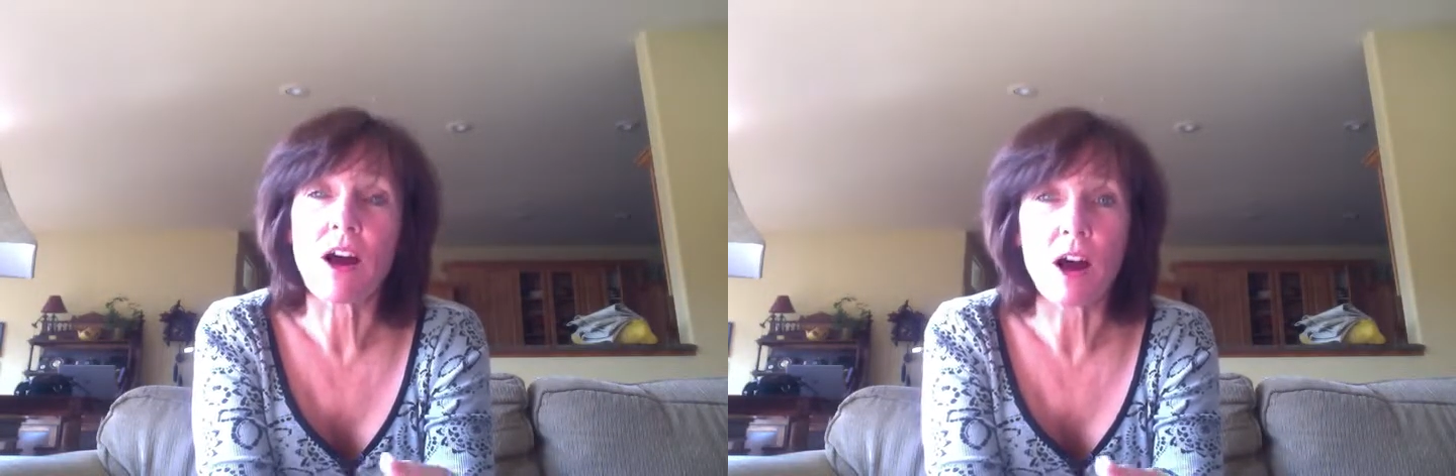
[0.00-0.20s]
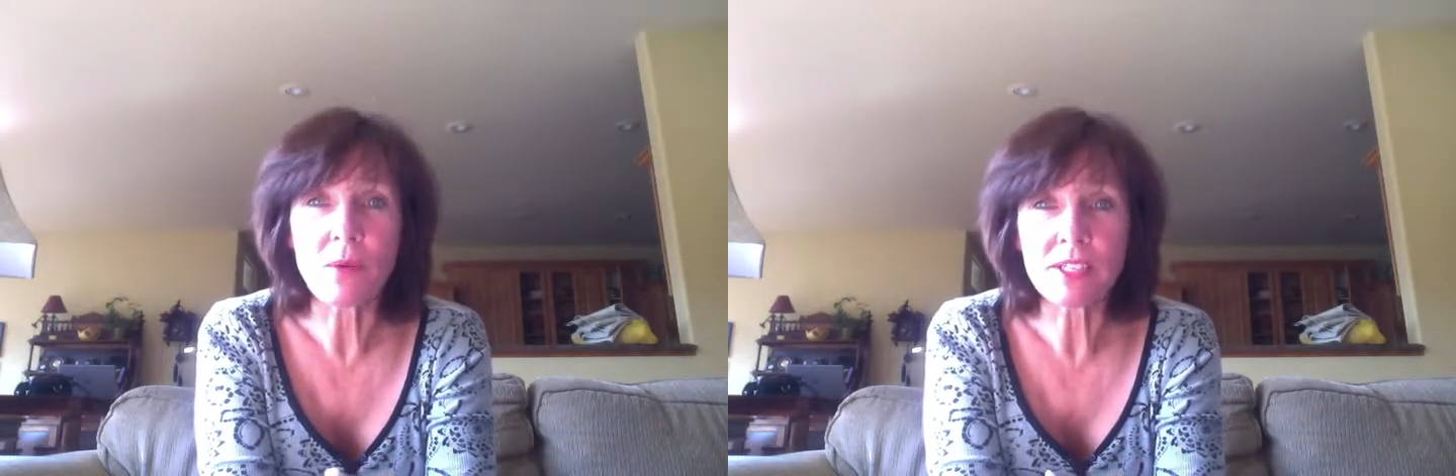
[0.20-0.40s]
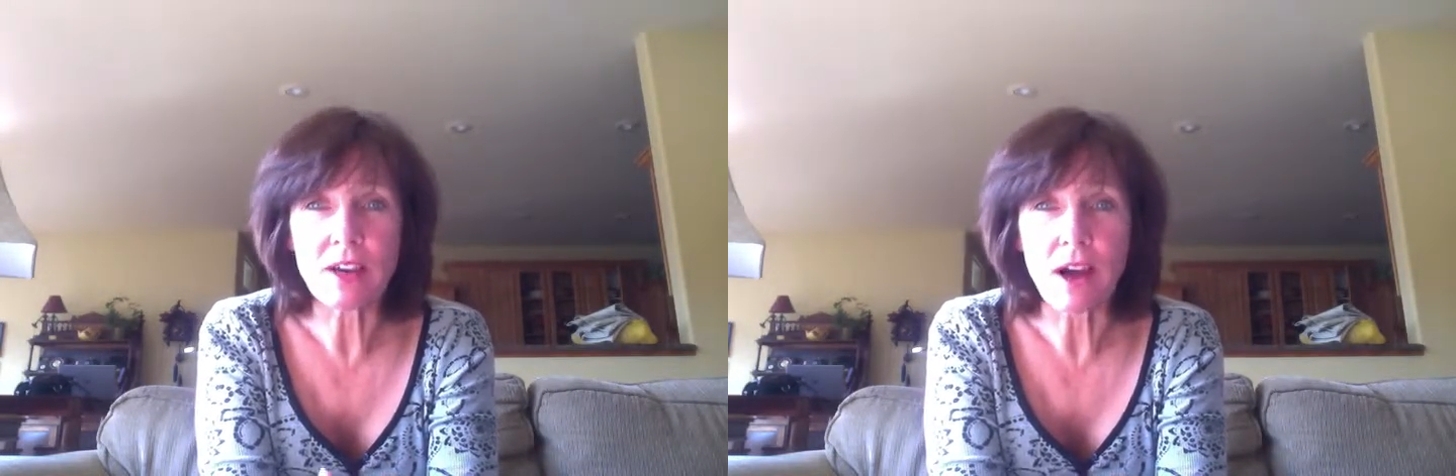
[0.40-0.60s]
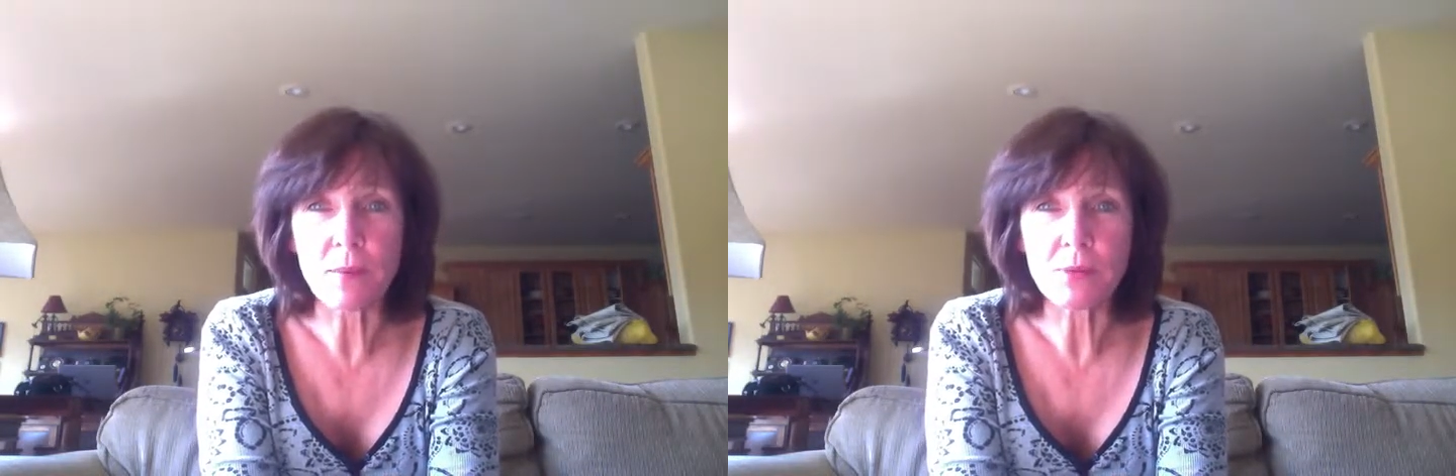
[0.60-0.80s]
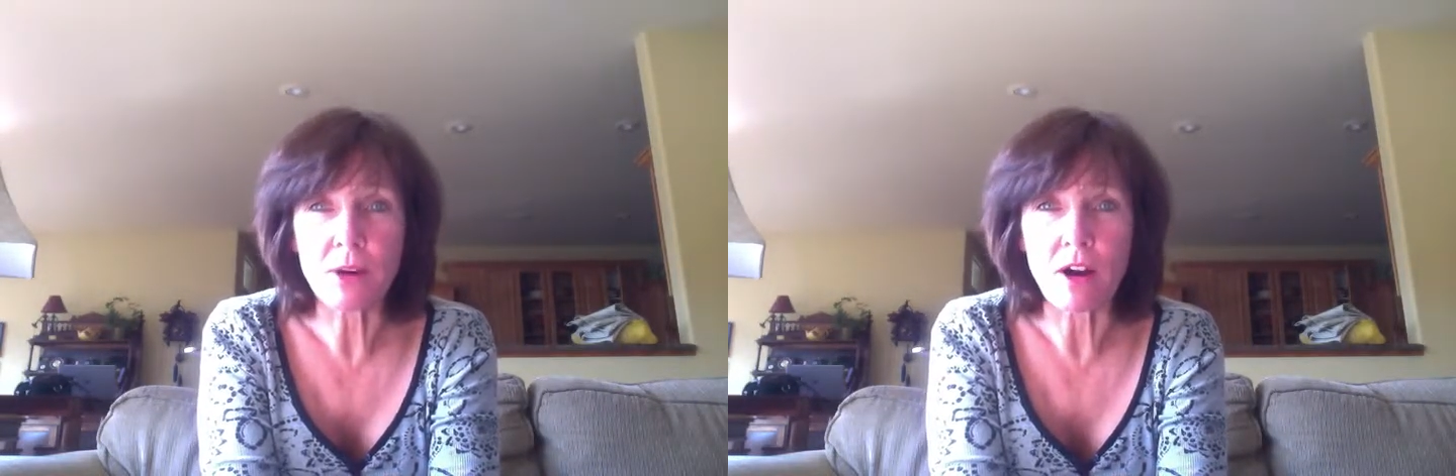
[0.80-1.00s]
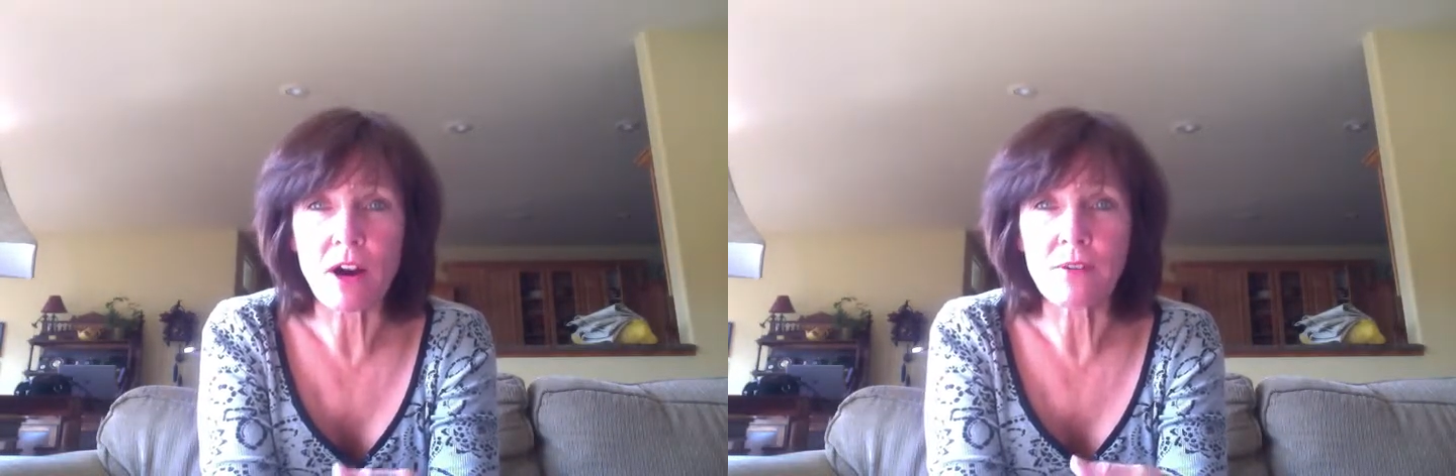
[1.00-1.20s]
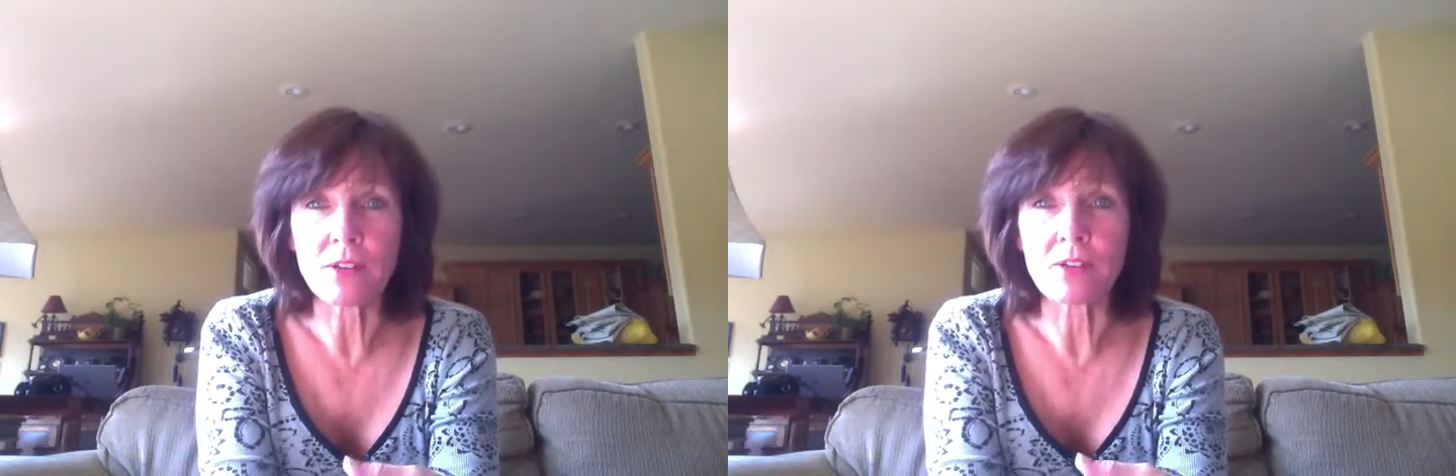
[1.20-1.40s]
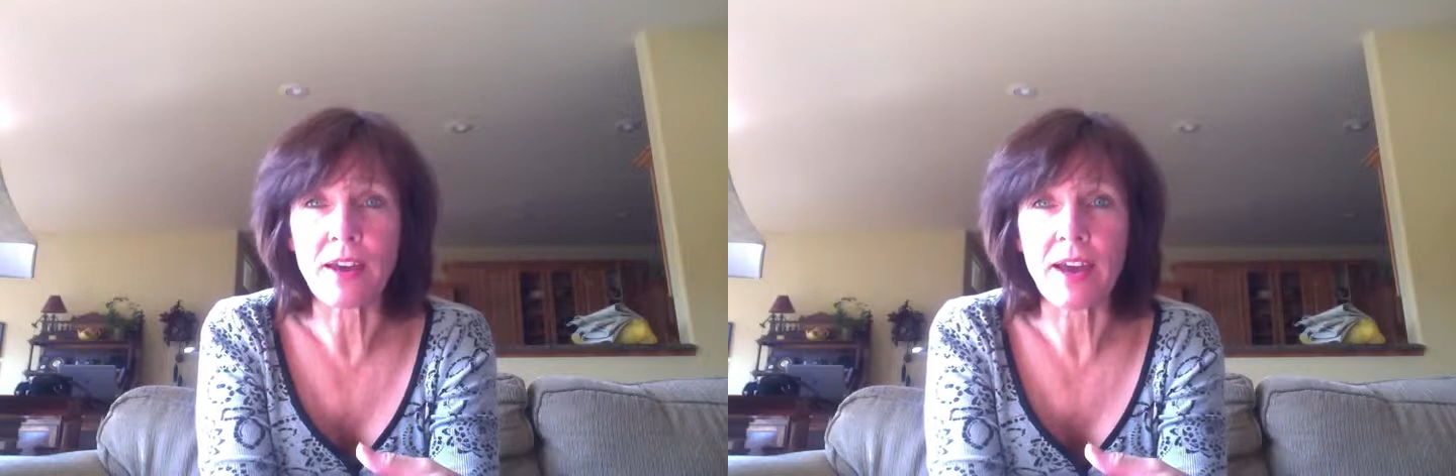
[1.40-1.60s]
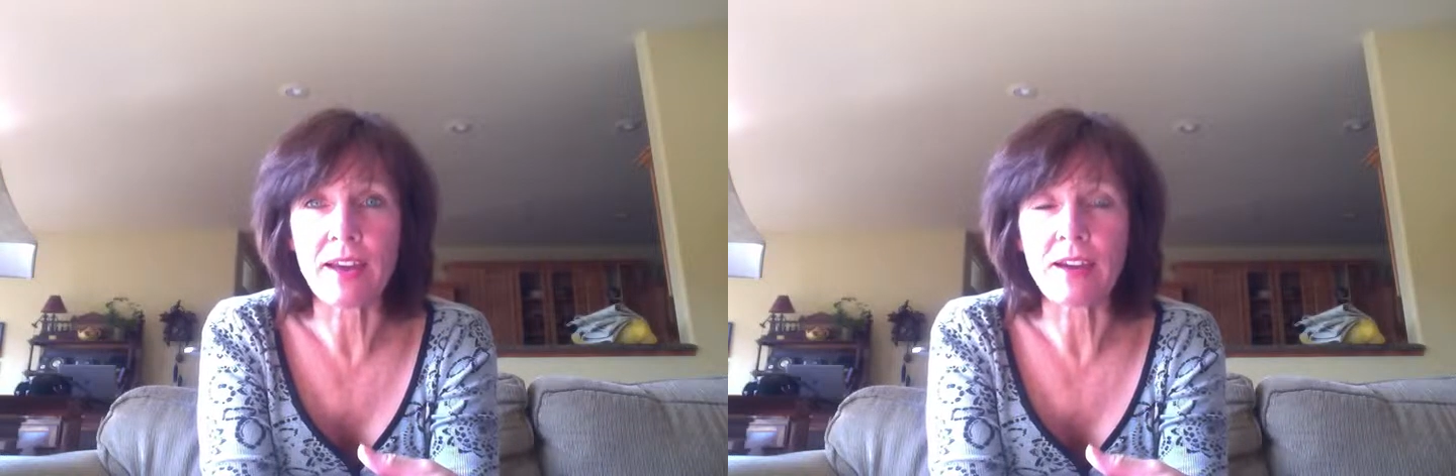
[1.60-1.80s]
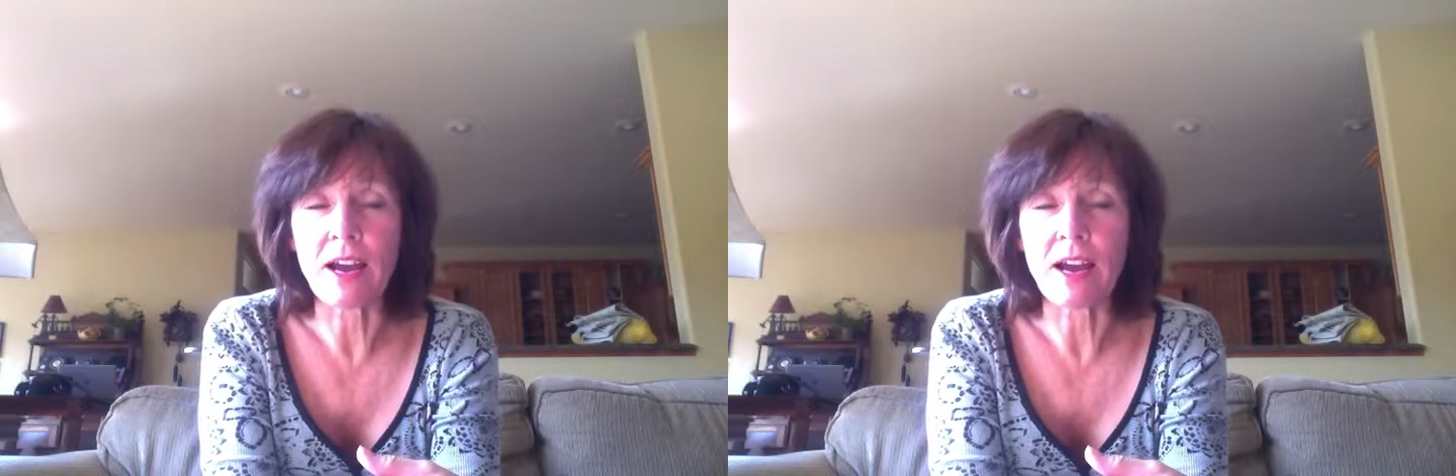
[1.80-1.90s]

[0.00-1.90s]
always op- offer that